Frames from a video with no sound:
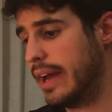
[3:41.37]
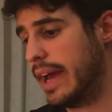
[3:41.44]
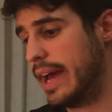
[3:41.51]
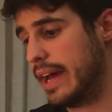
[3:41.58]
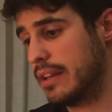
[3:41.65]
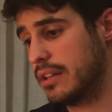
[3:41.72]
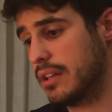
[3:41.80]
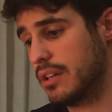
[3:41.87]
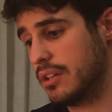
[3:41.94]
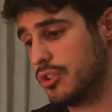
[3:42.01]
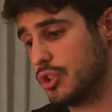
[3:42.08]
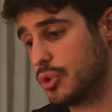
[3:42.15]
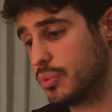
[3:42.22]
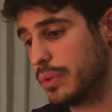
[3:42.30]
and
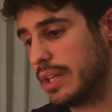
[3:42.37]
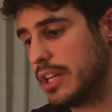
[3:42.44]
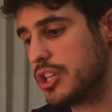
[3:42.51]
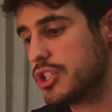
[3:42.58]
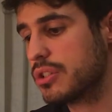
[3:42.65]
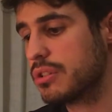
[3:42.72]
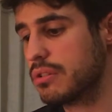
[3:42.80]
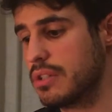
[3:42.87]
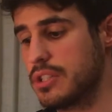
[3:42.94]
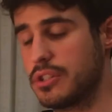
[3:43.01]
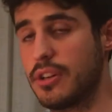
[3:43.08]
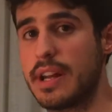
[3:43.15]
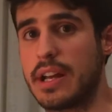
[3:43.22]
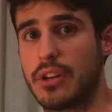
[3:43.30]
your religion is
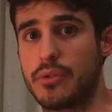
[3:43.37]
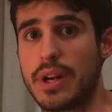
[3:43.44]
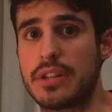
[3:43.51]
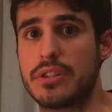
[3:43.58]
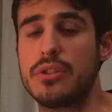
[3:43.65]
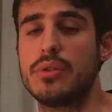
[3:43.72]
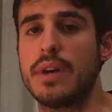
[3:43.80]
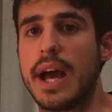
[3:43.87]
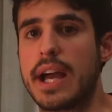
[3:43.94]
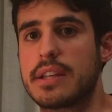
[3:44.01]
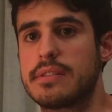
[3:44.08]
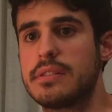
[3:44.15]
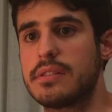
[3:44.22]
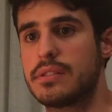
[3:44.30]
gonna grant you
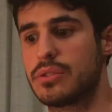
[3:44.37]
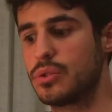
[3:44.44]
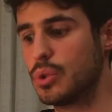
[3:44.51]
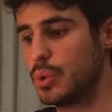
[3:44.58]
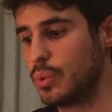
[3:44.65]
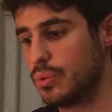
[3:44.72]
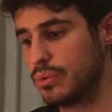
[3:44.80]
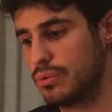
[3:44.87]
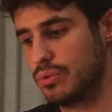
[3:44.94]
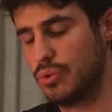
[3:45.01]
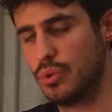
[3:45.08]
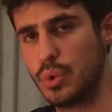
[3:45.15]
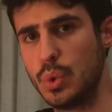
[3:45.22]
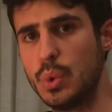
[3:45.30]
access to
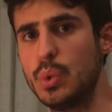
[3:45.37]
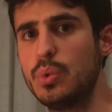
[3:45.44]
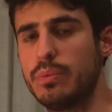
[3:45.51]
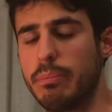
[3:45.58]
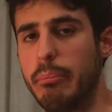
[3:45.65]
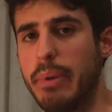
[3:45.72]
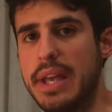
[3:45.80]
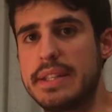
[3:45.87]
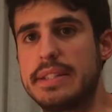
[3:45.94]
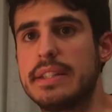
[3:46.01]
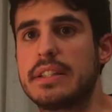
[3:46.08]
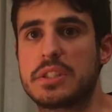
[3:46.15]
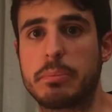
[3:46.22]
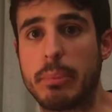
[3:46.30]
2
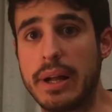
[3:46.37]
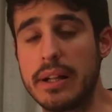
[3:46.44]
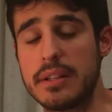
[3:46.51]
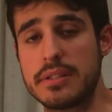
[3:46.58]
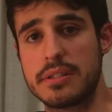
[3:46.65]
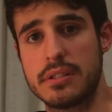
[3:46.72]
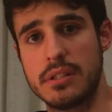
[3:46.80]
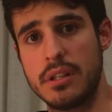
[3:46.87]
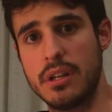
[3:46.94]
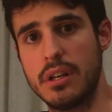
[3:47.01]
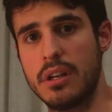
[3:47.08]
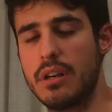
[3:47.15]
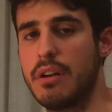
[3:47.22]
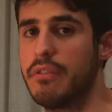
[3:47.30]
basic spells.
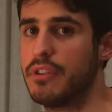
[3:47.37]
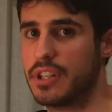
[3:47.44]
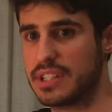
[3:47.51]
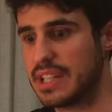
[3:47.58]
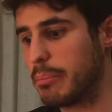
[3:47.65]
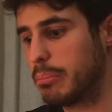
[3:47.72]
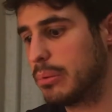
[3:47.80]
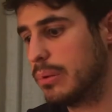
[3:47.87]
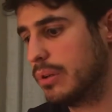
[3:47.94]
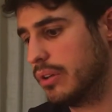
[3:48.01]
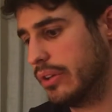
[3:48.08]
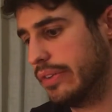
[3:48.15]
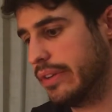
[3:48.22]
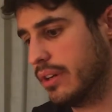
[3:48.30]
For
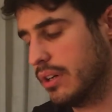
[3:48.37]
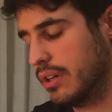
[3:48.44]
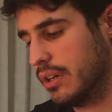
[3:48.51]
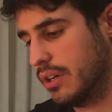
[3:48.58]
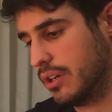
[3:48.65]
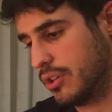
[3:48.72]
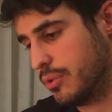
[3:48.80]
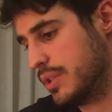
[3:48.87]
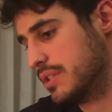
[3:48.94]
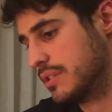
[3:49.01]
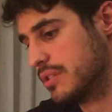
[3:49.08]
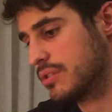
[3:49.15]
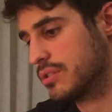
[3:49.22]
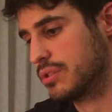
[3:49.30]
example, the
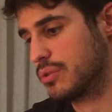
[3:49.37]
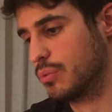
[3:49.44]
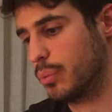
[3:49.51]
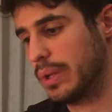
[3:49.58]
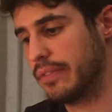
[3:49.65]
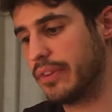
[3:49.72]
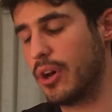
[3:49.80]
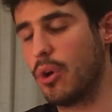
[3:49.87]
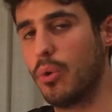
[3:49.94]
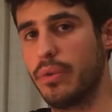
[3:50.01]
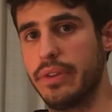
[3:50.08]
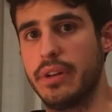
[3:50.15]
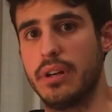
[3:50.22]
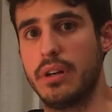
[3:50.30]
Christians will
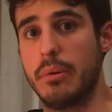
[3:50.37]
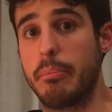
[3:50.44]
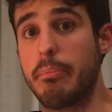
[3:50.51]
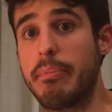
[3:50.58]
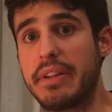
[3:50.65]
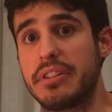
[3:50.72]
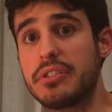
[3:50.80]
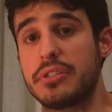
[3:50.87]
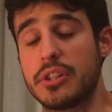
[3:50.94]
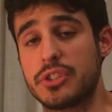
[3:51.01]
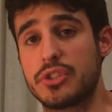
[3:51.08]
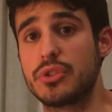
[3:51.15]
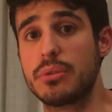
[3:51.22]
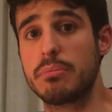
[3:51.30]
know the Pater
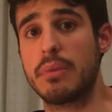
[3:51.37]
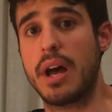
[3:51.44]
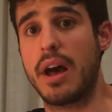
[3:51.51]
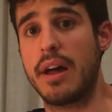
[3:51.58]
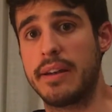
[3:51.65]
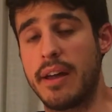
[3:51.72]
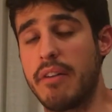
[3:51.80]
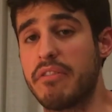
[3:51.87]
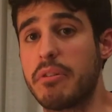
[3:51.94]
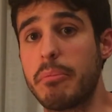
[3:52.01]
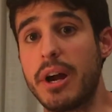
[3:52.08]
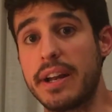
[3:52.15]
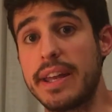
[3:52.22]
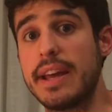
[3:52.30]
Nostrum and Ave
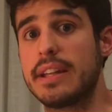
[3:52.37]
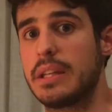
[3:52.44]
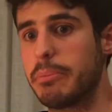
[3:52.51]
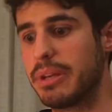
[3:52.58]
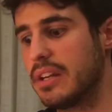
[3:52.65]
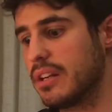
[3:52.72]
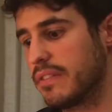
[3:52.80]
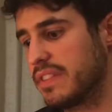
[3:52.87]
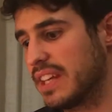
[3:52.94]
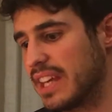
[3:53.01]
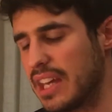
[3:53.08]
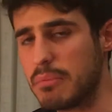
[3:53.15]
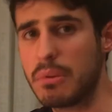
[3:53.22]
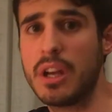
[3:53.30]
Maria at the beginning of the
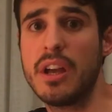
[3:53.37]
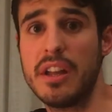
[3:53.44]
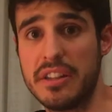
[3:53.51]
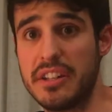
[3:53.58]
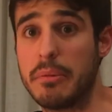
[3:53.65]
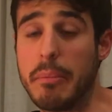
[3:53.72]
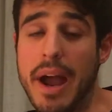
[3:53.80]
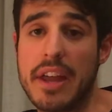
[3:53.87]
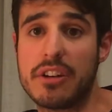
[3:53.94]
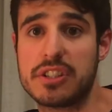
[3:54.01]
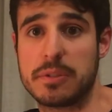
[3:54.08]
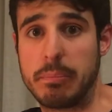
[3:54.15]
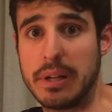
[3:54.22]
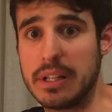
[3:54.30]
game. They are
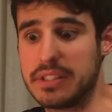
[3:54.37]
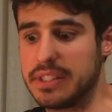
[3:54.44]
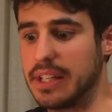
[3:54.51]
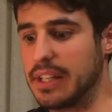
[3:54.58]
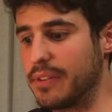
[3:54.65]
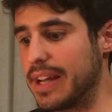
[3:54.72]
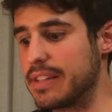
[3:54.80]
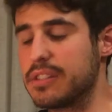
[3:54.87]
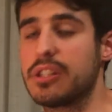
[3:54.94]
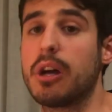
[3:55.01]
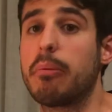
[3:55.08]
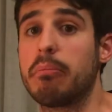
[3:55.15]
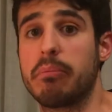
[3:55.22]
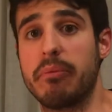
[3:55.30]
minor spells that grant
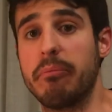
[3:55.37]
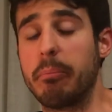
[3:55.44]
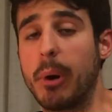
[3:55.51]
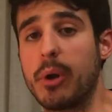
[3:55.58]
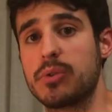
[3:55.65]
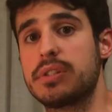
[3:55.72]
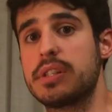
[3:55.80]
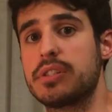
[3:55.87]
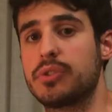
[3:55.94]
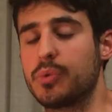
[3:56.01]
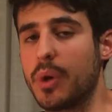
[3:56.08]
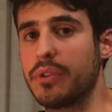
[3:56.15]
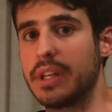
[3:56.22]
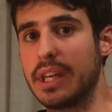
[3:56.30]
some bonuses
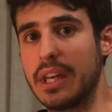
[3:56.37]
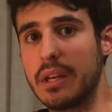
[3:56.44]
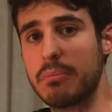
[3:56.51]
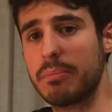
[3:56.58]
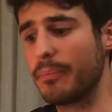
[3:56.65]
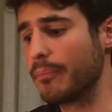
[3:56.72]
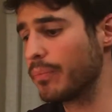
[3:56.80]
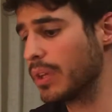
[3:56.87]
throughout the game.